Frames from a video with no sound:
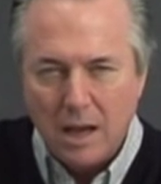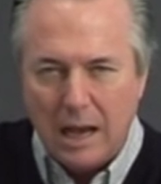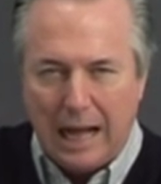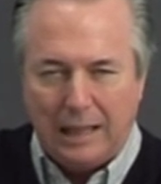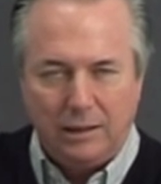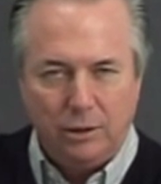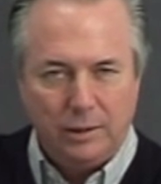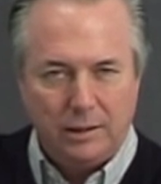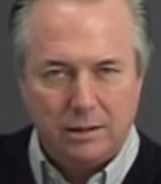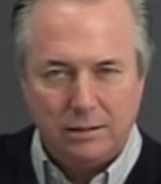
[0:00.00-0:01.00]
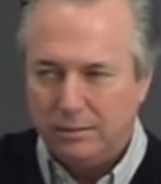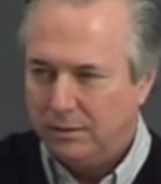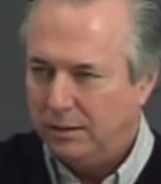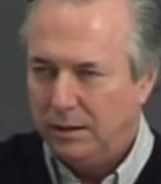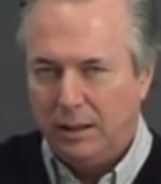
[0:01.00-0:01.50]
I'll do it
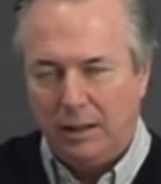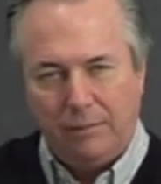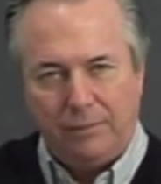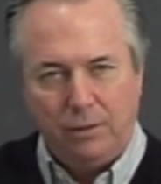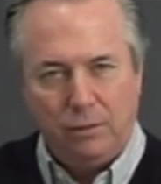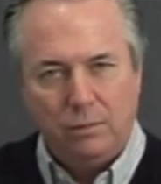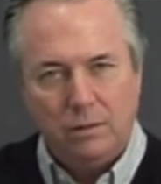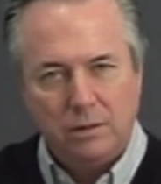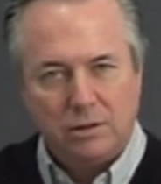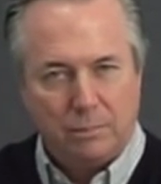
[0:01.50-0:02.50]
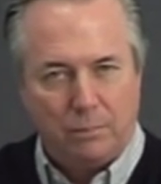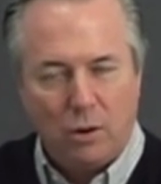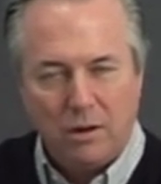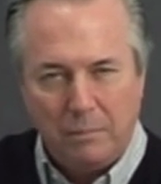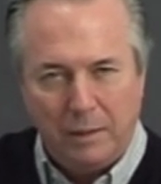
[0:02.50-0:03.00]
if you
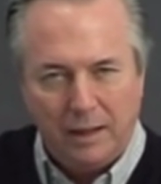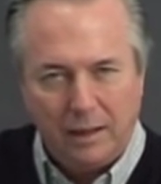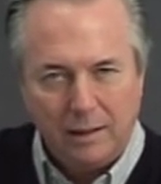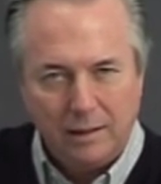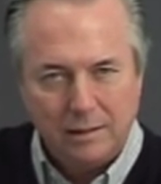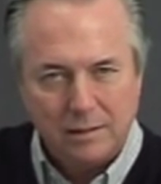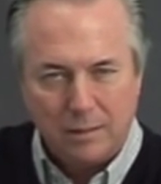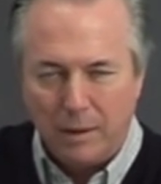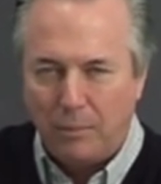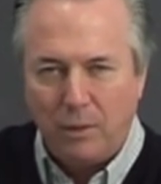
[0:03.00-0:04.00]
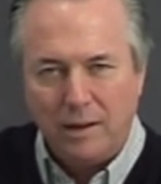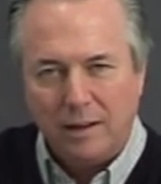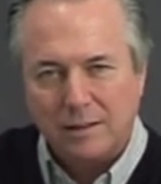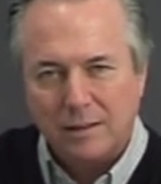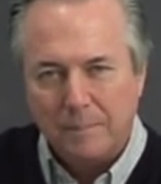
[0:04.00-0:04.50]
support me. Si me
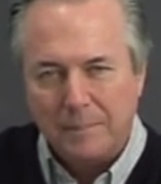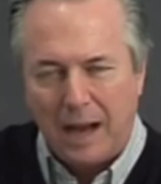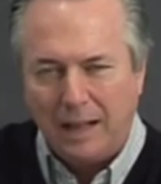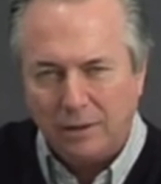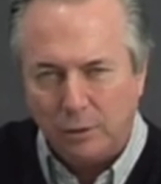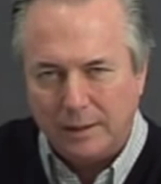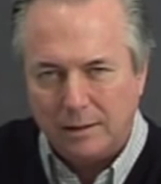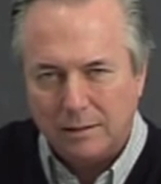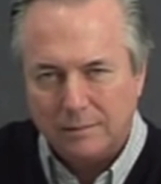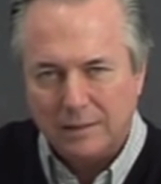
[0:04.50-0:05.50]
apoyas. I'll do it.